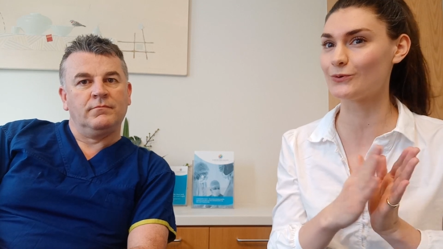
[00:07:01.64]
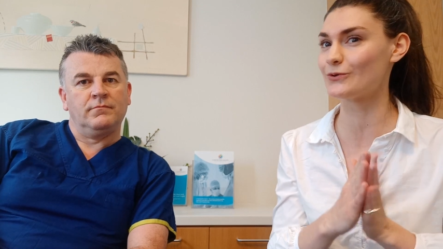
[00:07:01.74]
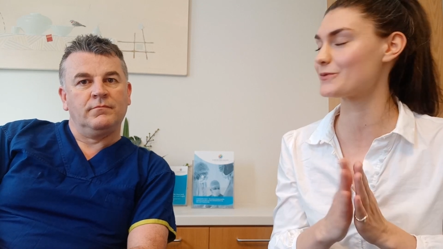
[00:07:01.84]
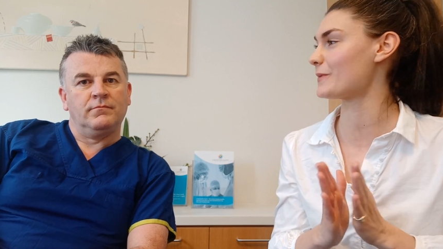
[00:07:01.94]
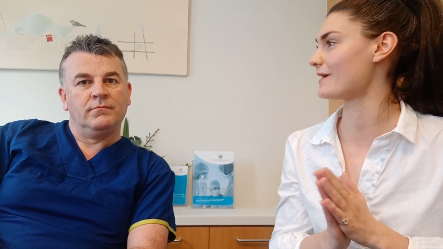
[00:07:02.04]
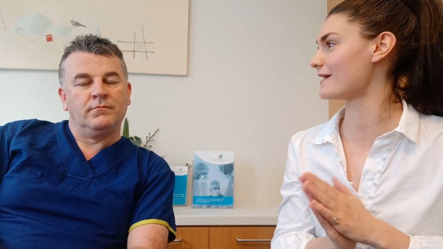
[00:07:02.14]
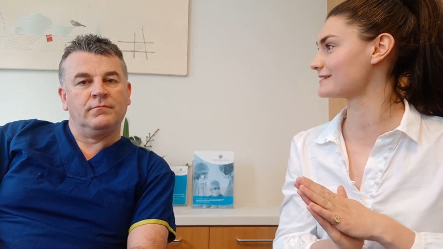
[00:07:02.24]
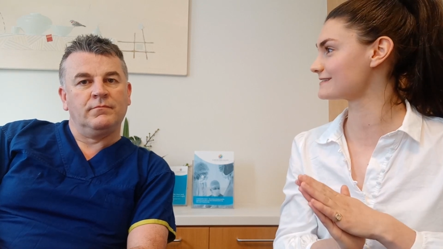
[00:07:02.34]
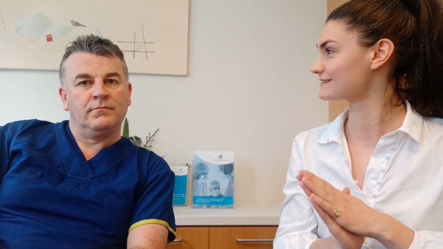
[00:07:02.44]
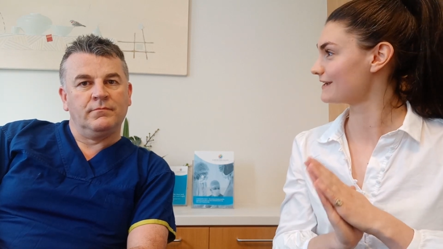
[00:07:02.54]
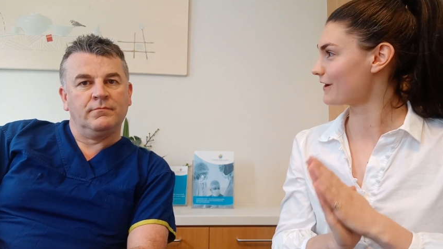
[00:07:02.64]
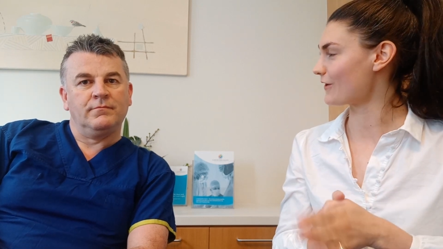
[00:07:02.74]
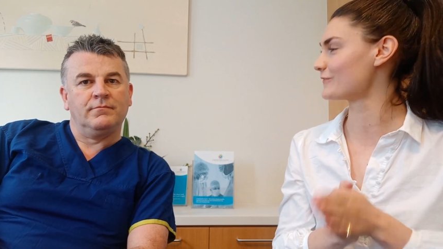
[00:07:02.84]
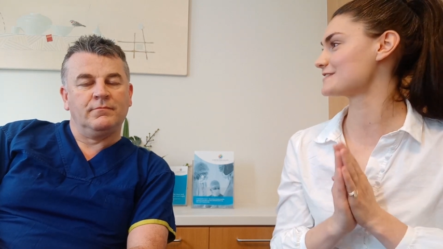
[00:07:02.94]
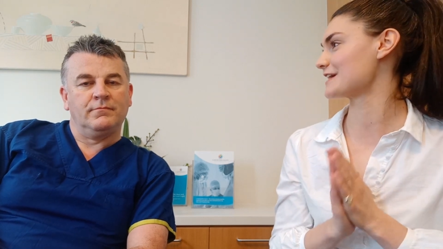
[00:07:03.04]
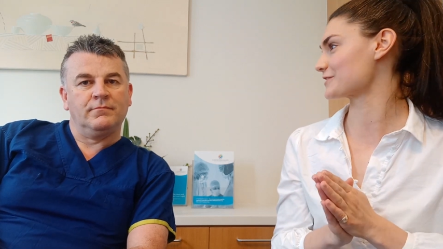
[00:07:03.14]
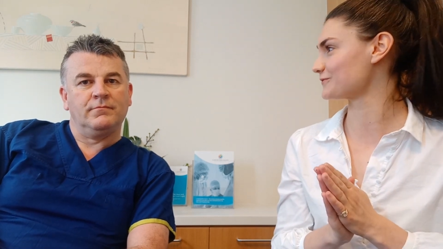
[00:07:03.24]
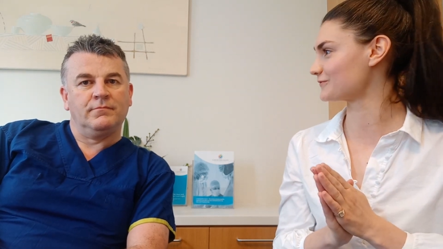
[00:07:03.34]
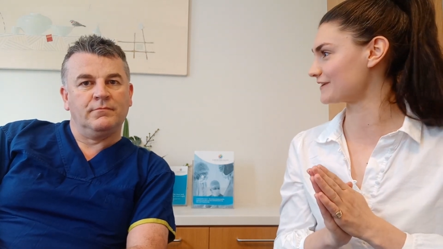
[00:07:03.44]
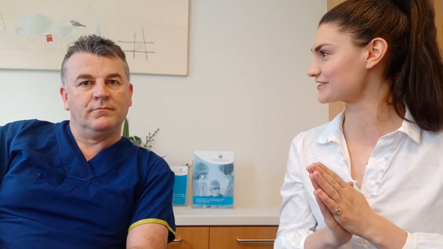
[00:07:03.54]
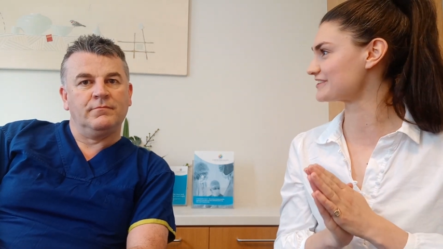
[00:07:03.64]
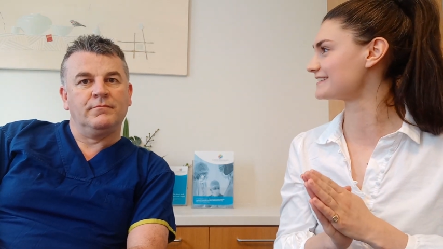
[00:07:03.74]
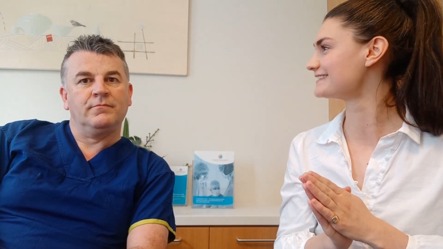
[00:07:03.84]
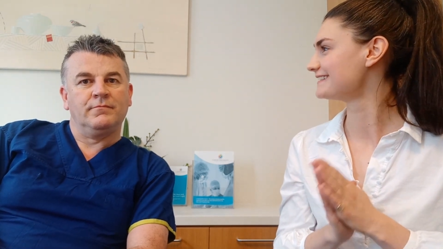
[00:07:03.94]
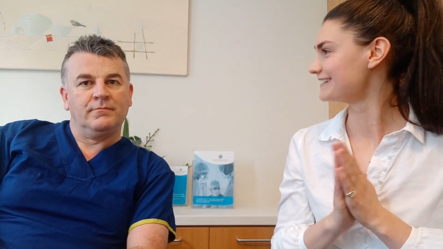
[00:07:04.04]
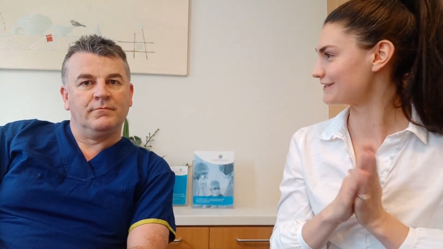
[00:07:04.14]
Speaker 1: all the parts of sexual function.